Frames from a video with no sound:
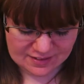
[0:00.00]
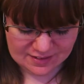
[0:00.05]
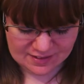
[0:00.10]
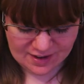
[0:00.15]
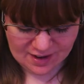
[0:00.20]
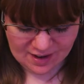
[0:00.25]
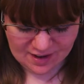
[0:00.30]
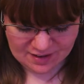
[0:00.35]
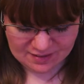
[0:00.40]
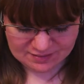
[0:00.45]

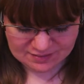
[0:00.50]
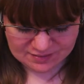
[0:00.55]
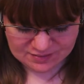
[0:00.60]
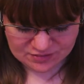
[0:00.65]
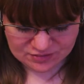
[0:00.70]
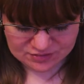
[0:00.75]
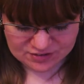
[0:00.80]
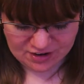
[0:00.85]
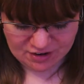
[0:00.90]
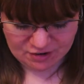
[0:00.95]
yeah,
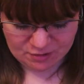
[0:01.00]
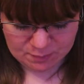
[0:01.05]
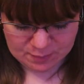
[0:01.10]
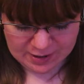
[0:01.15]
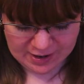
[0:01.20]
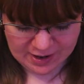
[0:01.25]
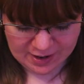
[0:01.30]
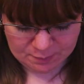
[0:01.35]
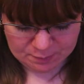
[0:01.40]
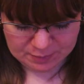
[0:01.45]
not
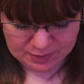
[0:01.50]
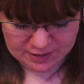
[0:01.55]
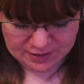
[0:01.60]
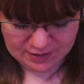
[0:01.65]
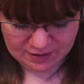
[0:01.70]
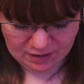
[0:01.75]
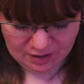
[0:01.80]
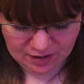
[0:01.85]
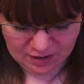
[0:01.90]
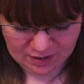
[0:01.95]
terribly
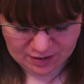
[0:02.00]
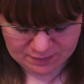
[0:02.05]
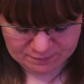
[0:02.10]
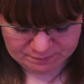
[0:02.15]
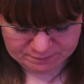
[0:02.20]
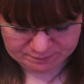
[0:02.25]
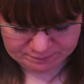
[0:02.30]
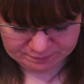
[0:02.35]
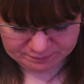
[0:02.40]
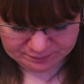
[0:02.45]
happy.
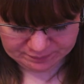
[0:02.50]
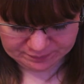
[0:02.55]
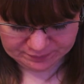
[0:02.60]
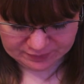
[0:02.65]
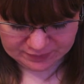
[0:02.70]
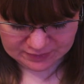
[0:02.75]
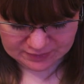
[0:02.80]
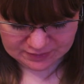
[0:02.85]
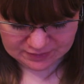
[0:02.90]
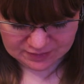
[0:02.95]

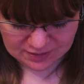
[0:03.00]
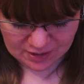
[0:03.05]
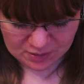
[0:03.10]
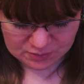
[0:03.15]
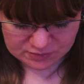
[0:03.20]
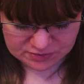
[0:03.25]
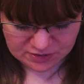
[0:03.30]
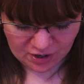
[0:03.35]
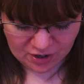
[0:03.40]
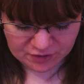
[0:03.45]

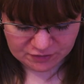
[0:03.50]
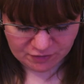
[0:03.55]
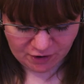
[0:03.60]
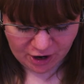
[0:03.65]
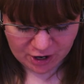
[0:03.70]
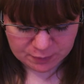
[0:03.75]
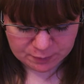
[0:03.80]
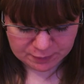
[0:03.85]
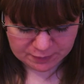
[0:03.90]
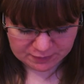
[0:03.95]
I was kind of
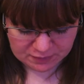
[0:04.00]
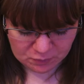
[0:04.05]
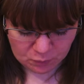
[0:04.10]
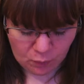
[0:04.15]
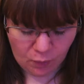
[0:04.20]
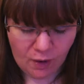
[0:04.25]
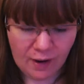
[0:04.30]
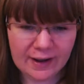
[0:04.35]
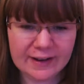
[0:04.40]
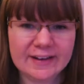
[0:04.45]
hoping that
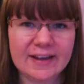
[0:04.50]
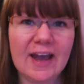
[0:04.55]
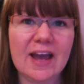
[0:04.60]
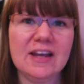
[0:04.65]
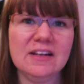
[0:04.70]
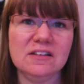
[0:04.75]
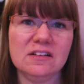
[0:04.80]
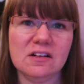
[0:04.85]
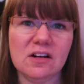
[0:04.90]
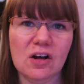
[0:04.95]
what I
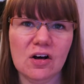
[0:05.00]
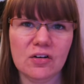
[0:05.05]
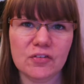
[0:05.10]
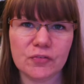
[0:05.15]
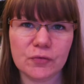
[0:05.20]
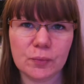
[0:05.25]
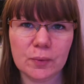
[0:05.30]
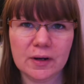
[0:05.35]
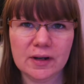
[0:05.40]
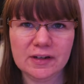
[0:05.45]
gained
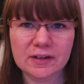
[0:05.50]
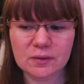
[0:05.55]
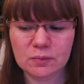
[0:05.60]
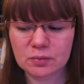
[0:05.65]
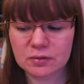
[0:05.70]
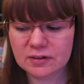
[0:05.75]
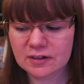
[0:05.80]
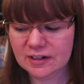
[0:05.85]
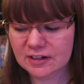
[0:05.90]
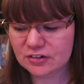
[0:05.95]
last week
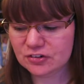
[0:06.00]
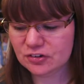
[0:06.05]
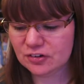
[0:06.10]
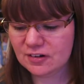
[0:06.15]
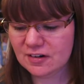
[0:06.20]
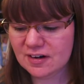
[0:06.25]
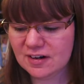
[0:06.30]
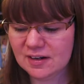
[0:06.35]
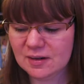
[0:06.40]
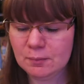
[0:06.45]
would
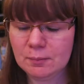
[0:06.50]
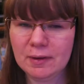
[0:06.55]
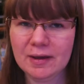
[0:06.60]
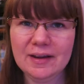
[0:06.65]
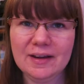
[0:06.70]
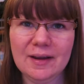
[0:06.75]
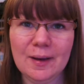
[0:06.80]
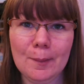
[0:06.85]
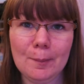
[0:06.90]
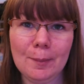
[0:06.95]
literally
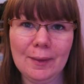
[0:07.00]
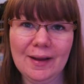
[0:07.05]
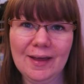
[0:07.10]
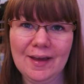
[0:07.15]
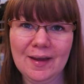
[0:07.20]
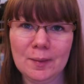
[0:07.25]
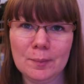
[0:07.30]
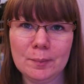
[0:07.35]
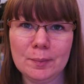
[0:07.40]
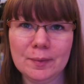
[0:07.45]
be a
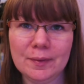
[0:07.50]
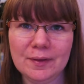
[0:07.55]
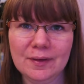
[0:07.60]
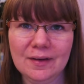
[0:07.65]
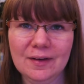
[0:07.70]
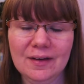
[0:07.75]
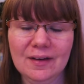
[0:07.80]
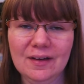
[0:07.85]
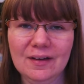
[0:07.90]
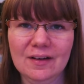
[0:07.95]
blip.
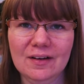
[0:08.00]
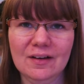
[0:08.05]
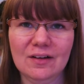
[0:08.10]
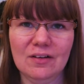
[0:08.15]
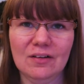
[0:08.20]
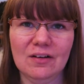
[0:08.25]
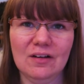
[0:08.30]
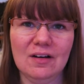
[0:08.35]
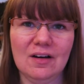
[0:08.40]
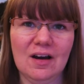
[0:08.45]

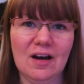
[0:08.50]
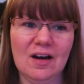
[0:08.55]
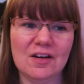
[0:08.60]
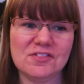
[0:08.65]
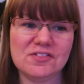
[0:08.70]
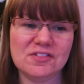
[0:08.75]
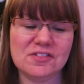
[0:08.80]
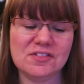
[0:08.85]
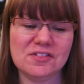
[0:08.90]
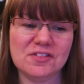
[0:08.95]

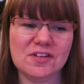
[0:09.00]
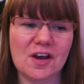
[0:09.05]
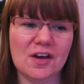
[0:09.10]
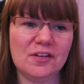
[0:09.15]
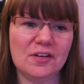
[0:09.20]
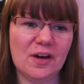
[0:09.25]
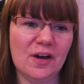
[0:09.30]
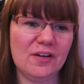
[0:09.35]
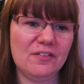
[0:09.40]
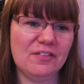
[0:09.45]
I
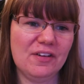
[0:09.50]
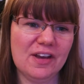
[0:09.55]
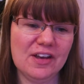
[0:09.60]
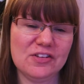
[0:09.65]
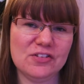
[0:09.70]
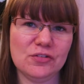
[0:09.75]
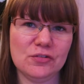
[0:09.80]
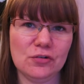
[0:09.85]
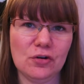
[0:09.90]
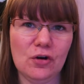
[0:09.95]
don't know if it
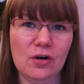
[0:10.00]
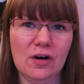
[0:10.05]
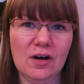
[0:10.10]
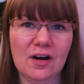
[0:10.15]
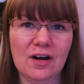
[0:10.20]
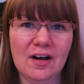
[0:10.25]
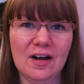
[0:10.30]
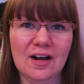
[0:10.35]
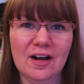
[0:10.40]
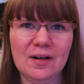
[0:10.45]
is or not.